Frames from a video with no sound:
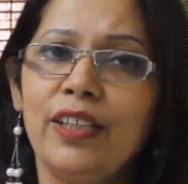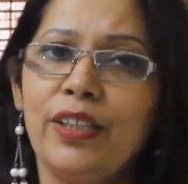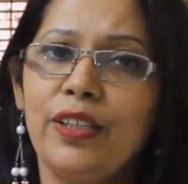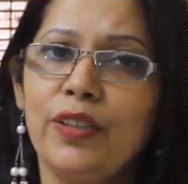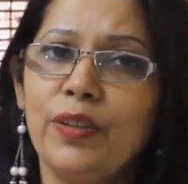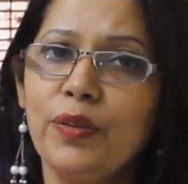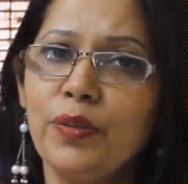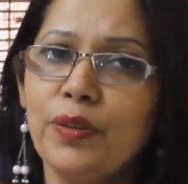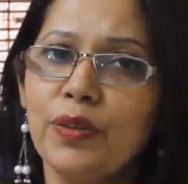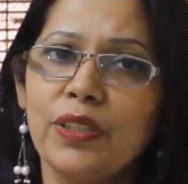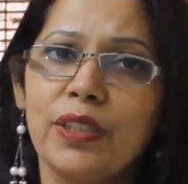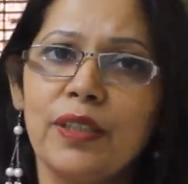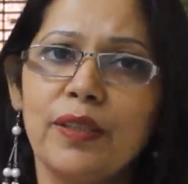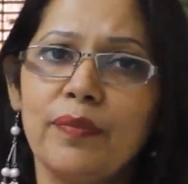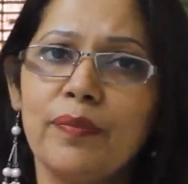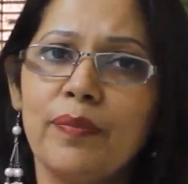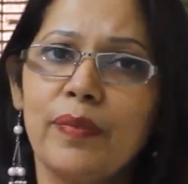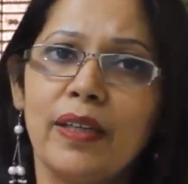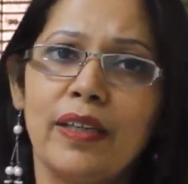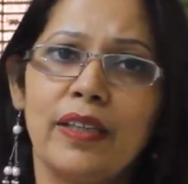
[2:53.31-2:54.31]
You do
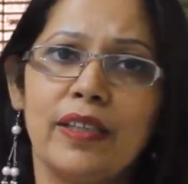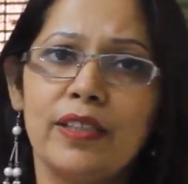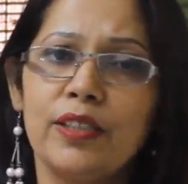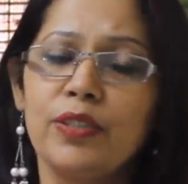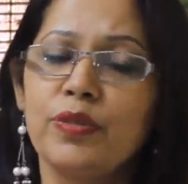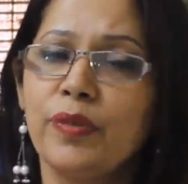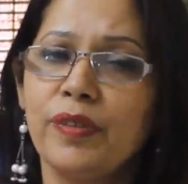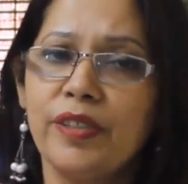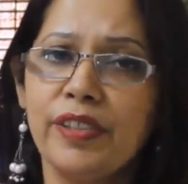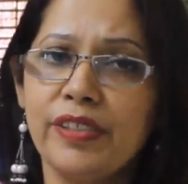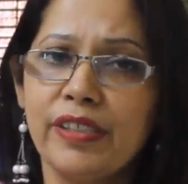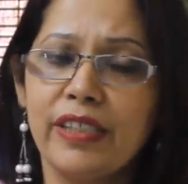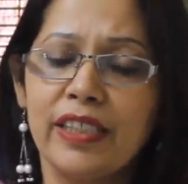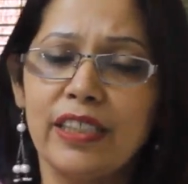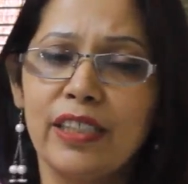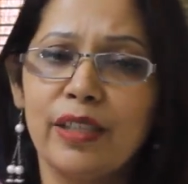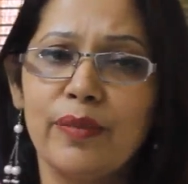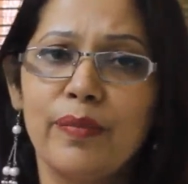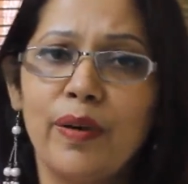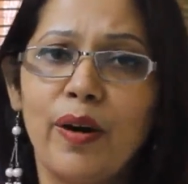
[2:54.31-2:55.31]
some swishing
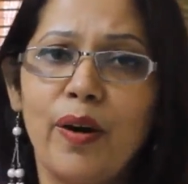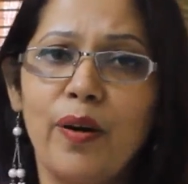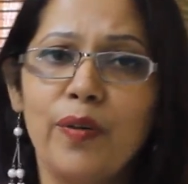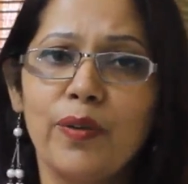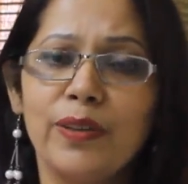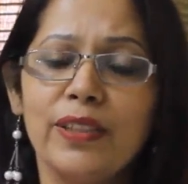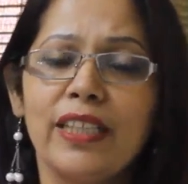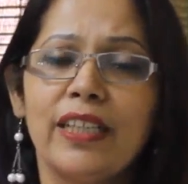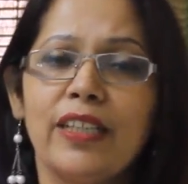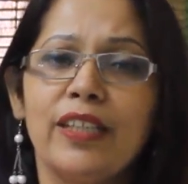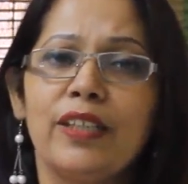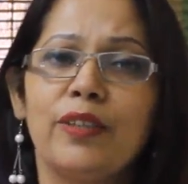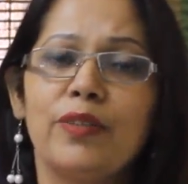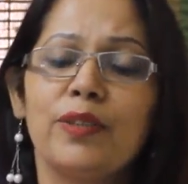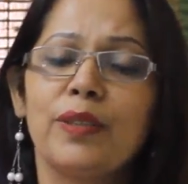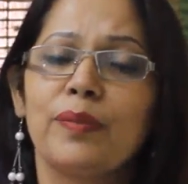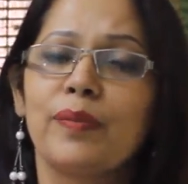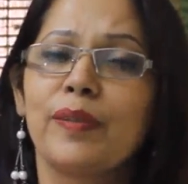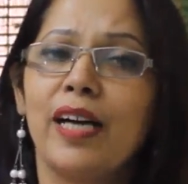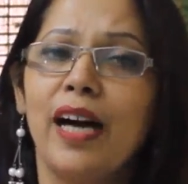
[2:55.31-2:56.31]
in the mouth and do
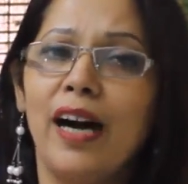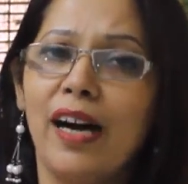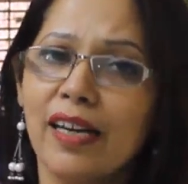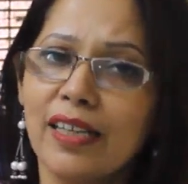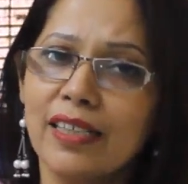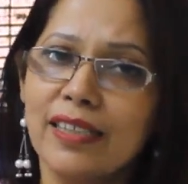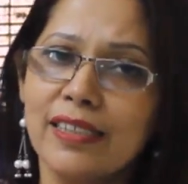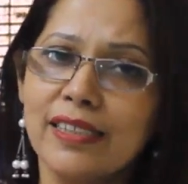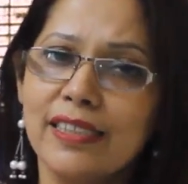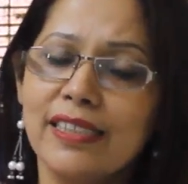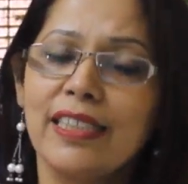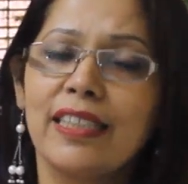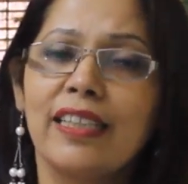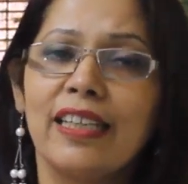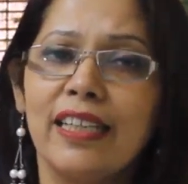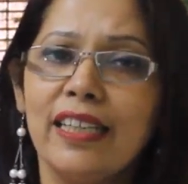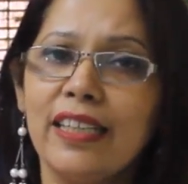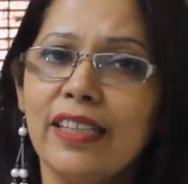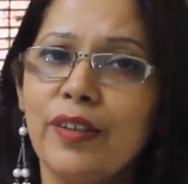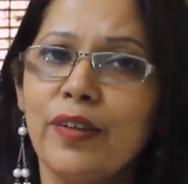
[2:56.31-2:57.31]
some gargles, and
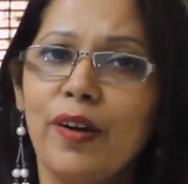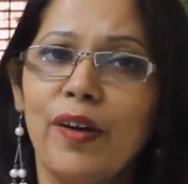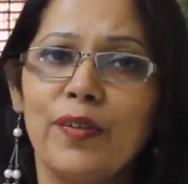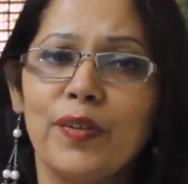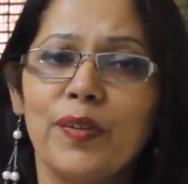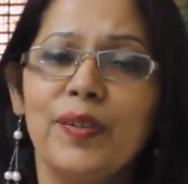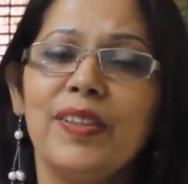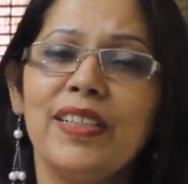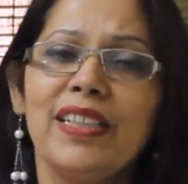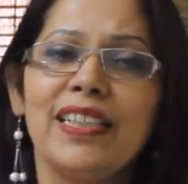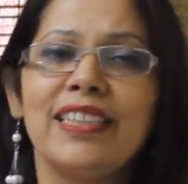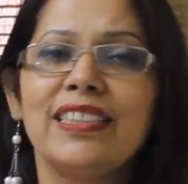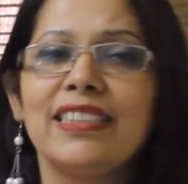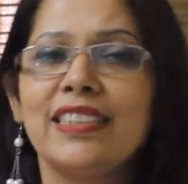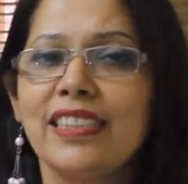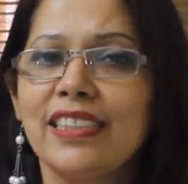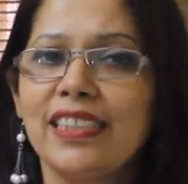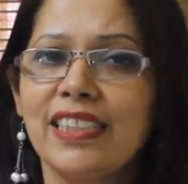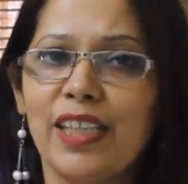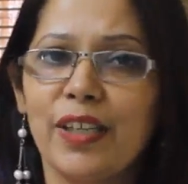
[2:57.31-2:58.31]
then you have to release
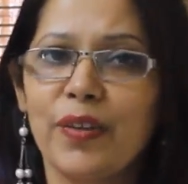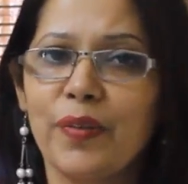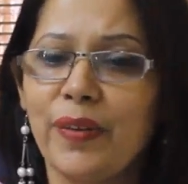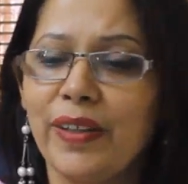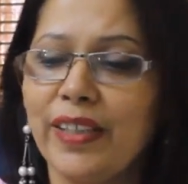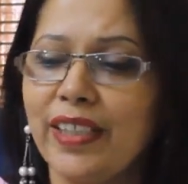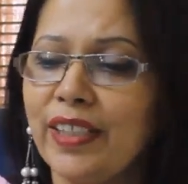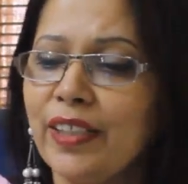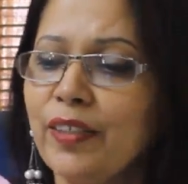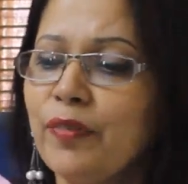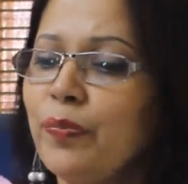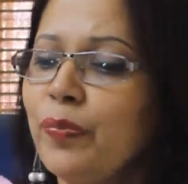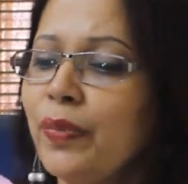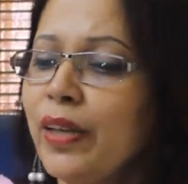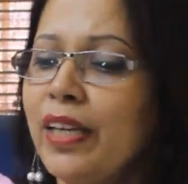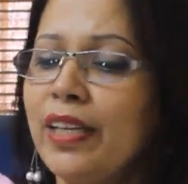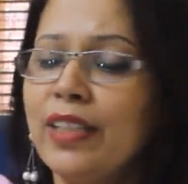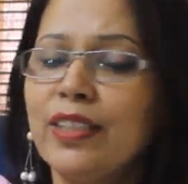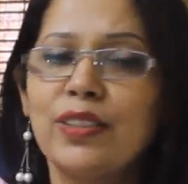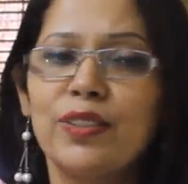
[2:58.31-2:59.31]
this liquid.
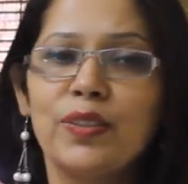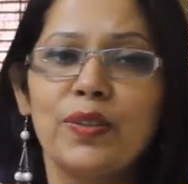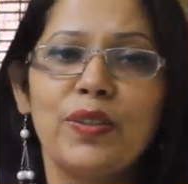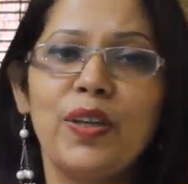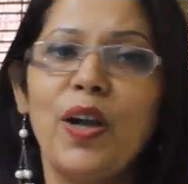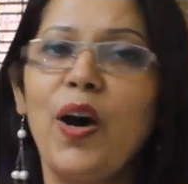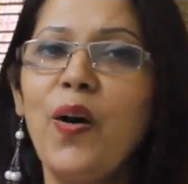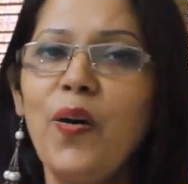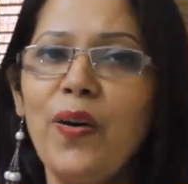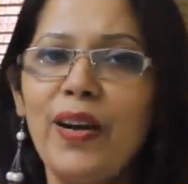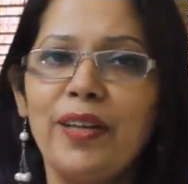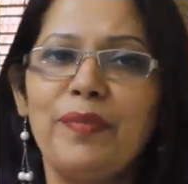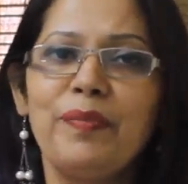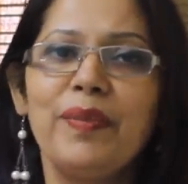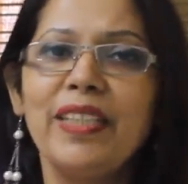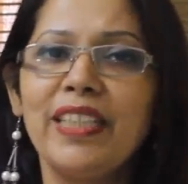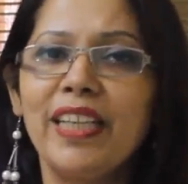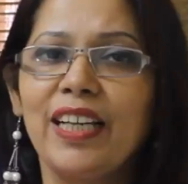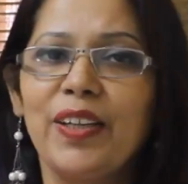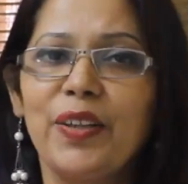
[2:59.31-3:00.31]
So now let
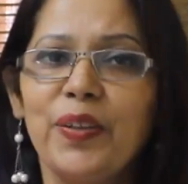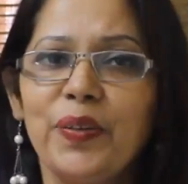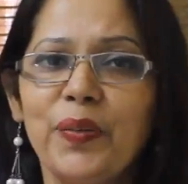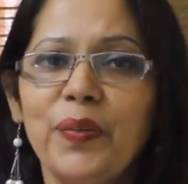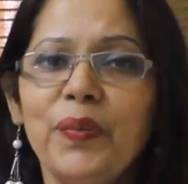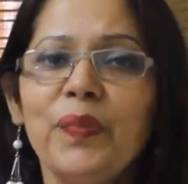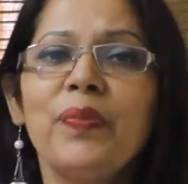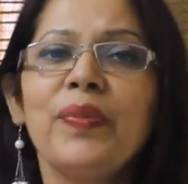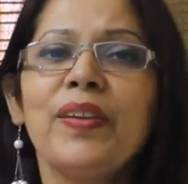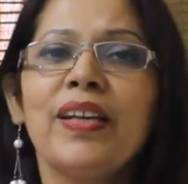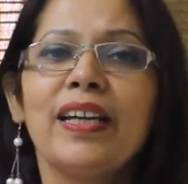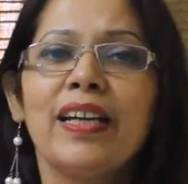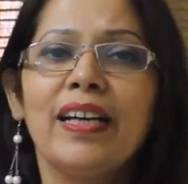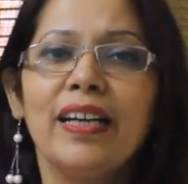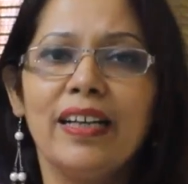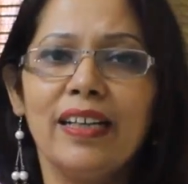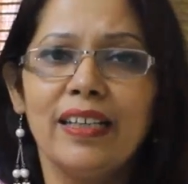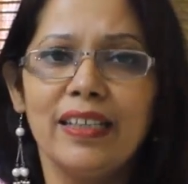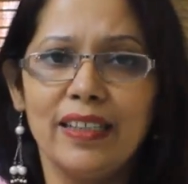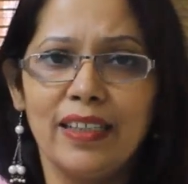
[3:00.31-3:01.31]
me tell you
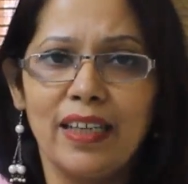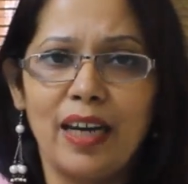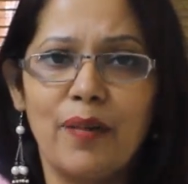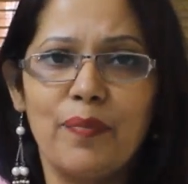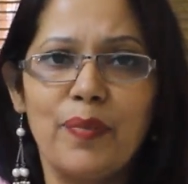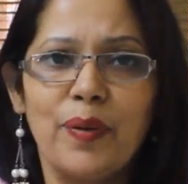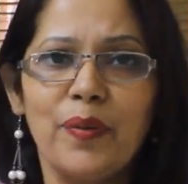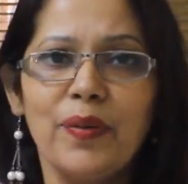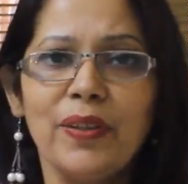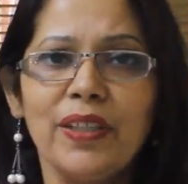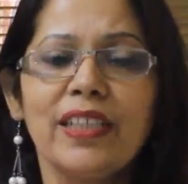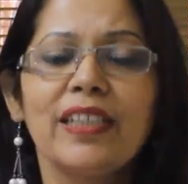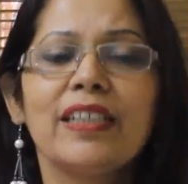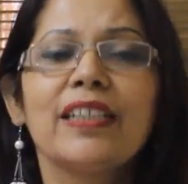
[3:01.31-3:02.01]
about